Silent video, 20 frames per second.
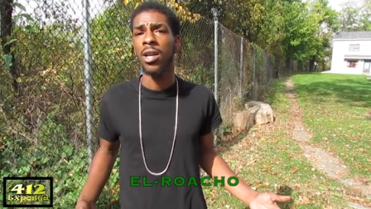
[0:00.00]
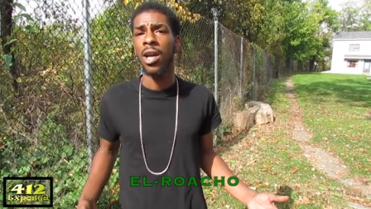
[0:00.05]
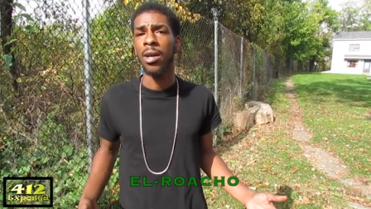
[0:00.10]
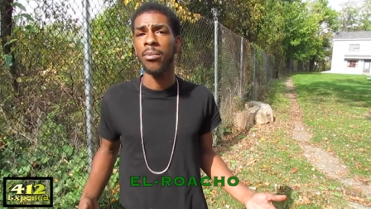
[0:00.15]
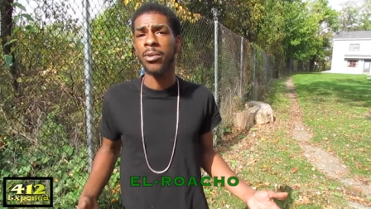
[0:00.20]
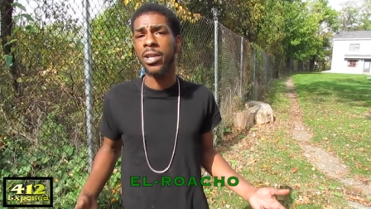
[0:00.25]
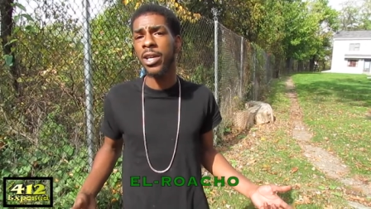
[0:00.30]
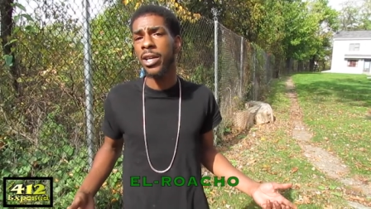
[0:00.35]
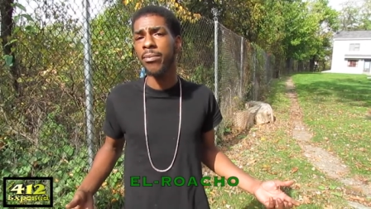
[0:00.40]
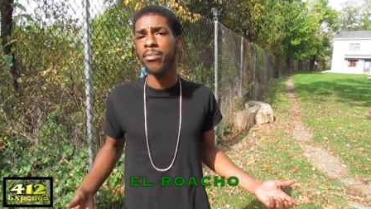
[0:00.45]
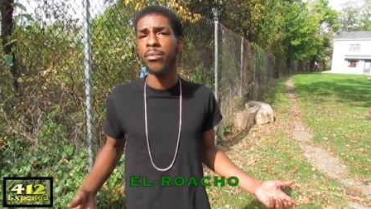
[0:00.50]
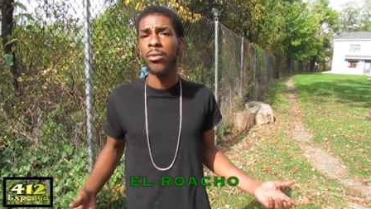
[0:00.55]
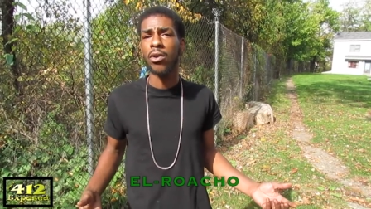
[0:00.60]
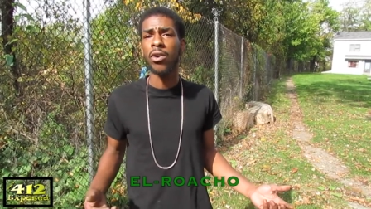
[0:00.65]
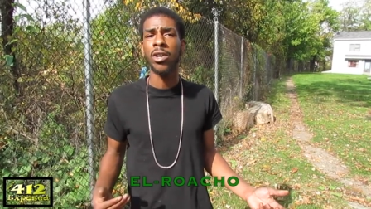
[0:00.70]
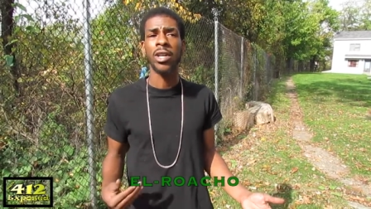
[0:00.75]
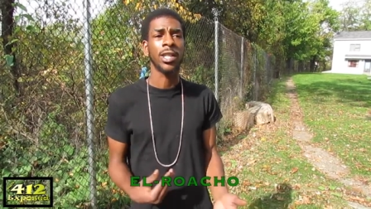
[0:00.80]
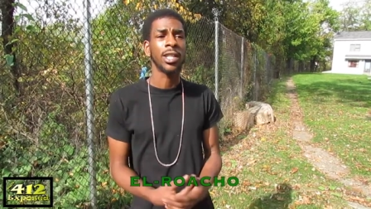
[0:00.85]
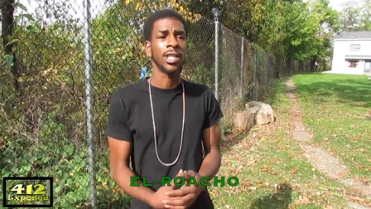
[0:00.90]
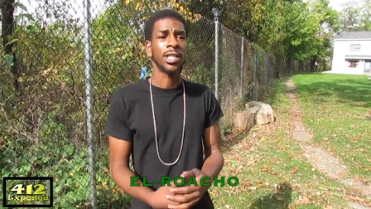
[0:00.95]
I'm getting
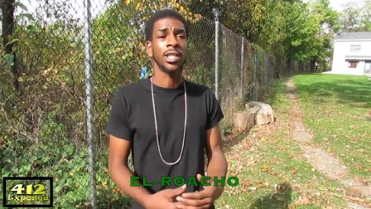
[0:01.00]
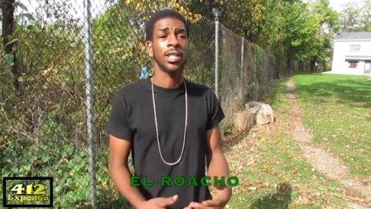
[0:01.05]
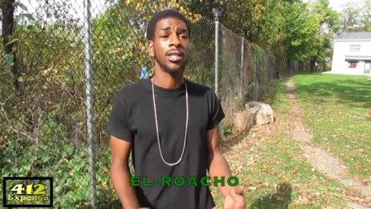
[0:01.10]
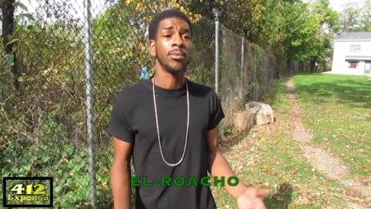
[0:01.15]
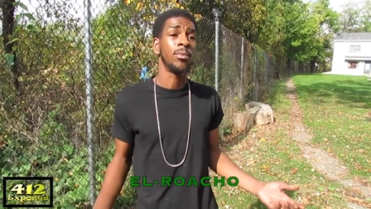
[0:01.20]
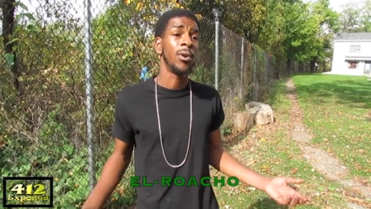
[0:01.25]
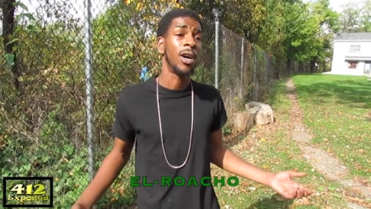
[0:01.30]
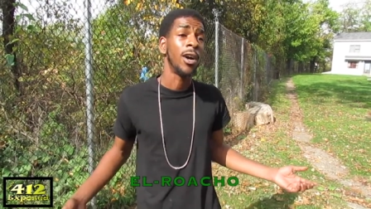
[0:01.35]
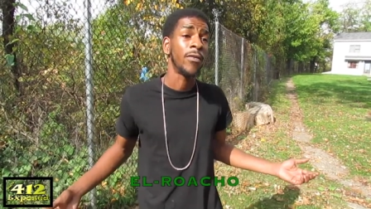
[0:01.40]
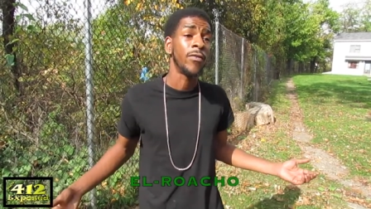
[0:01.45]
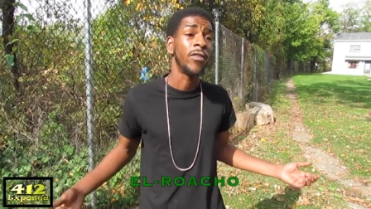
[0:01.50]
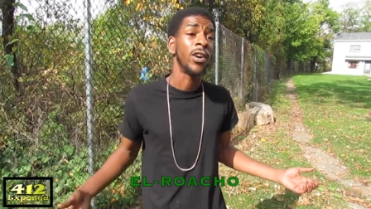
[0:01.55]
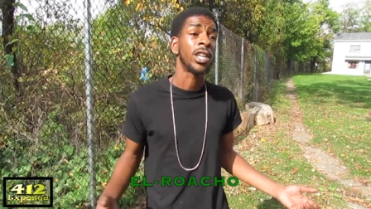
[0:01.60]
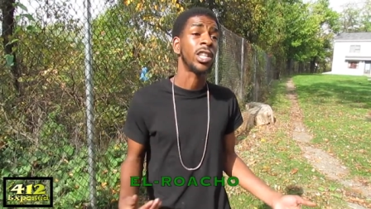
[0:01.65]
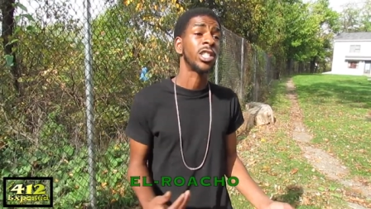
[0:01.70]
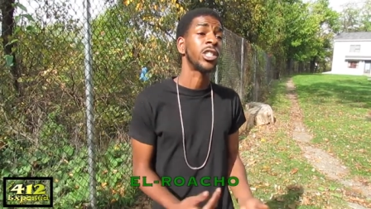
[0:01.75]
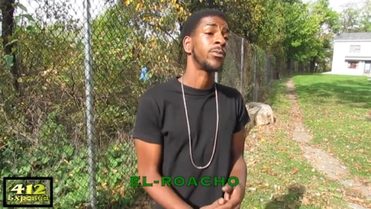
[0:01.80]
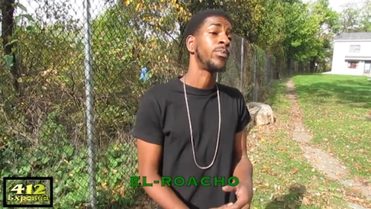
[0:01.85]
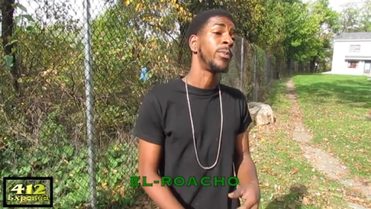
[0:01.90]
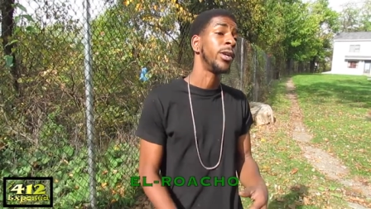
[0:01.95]
boring listening to
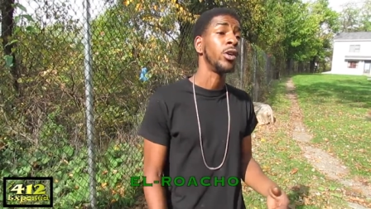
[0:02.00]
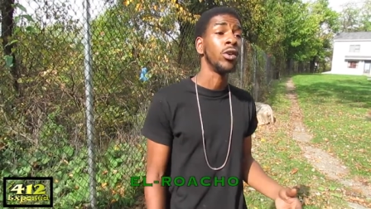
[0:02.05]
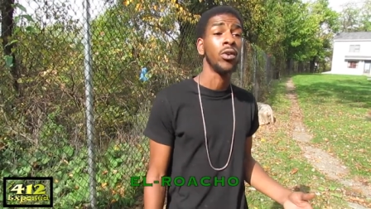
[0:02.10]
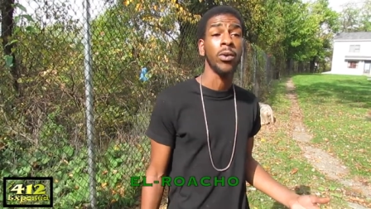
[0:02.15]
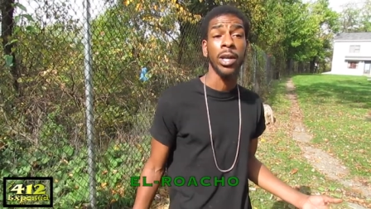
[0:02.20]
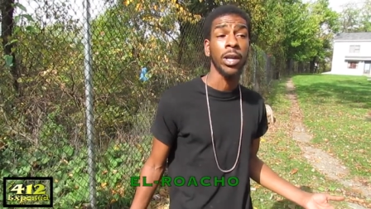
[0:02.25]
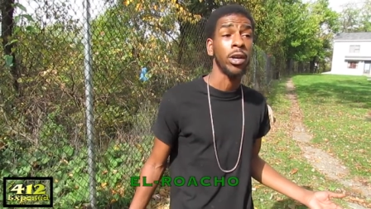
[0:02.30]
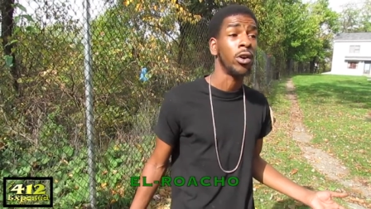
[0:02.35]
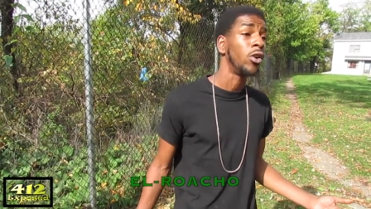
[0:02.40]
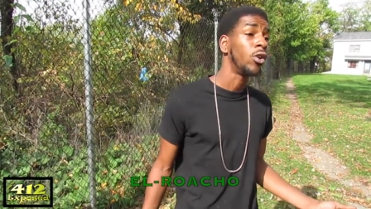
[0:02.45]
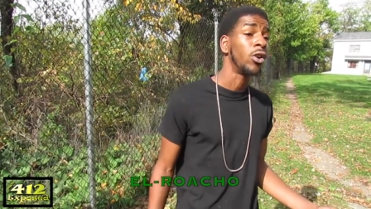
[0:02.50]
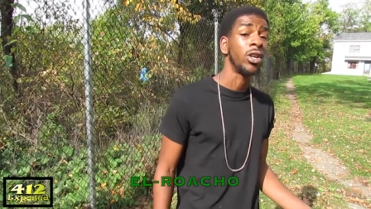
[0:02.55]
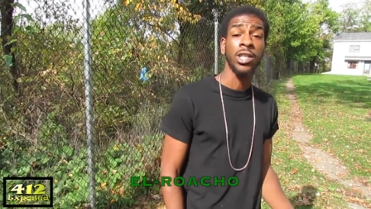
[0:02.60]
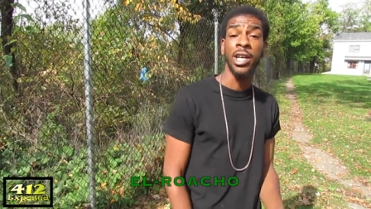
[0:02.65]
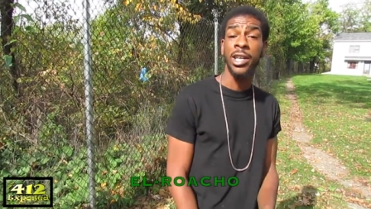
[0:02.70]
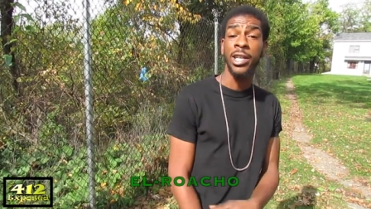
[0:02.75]
motherfuckers spit who ain't hard.